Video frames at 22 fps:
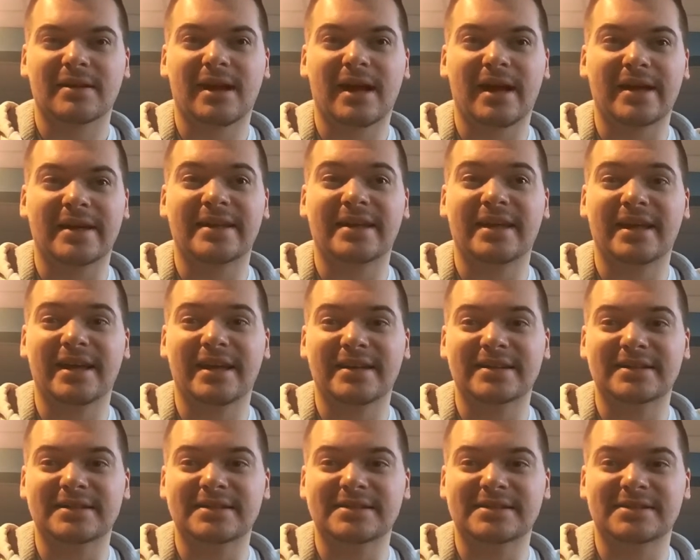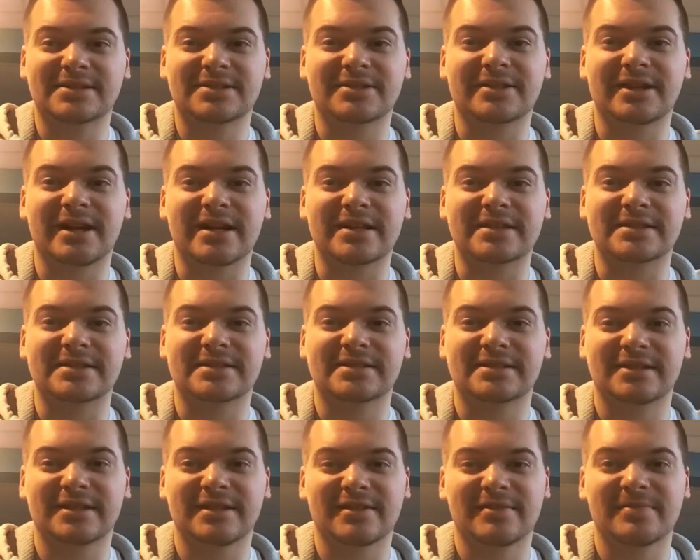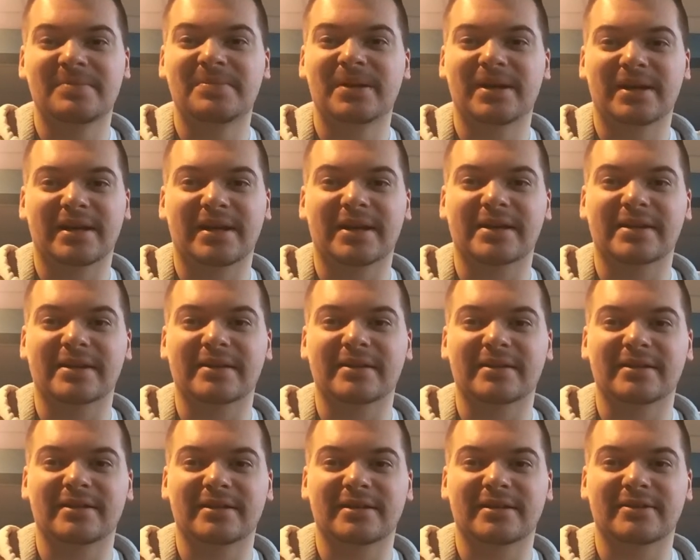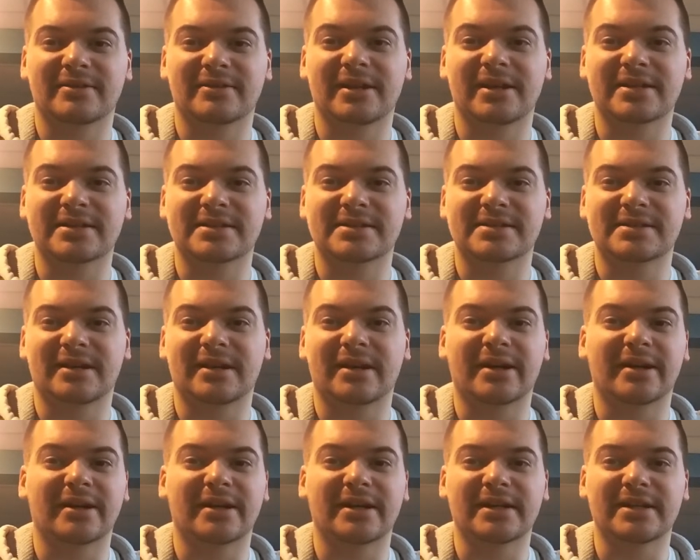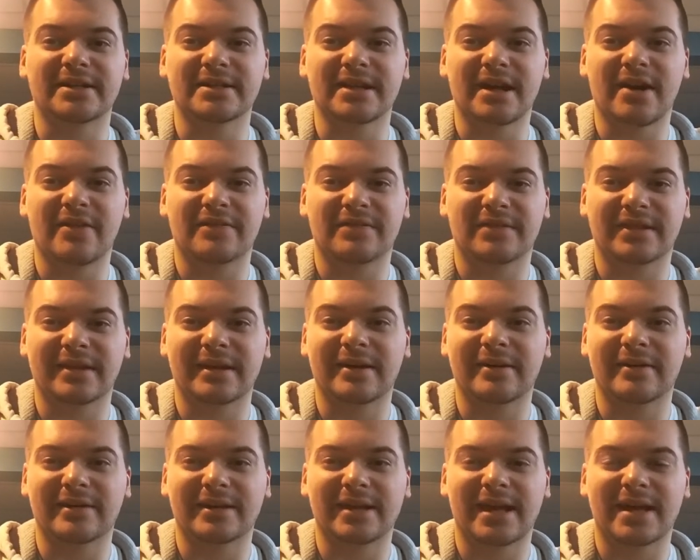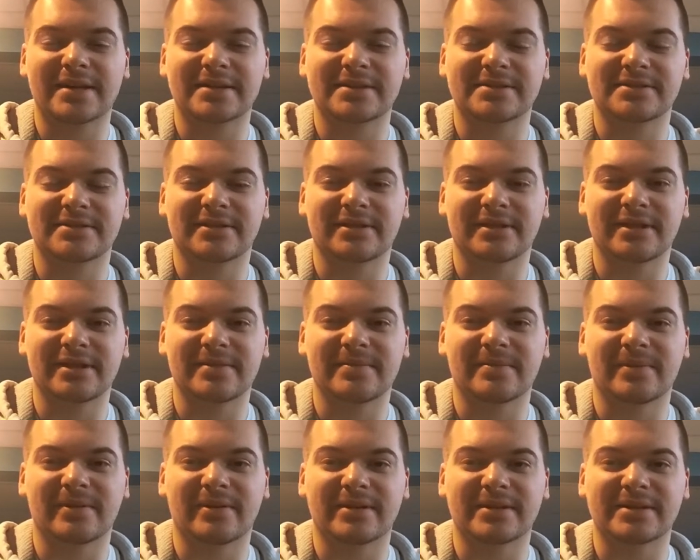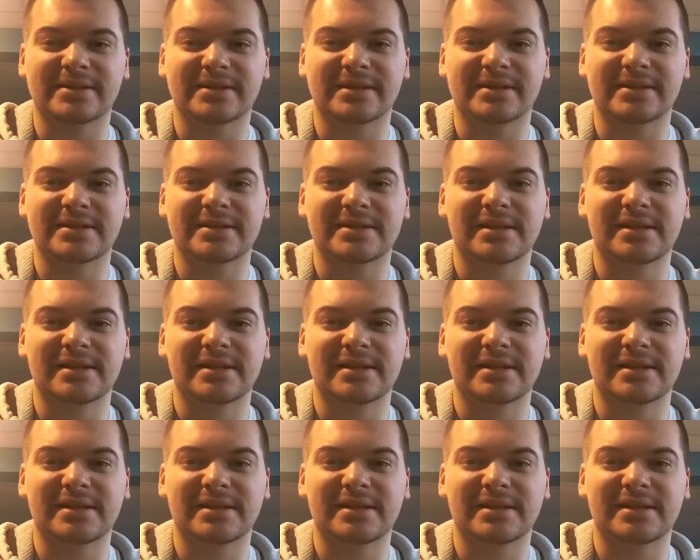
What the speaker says: I can't stress picking the right song enough, though. That's really important.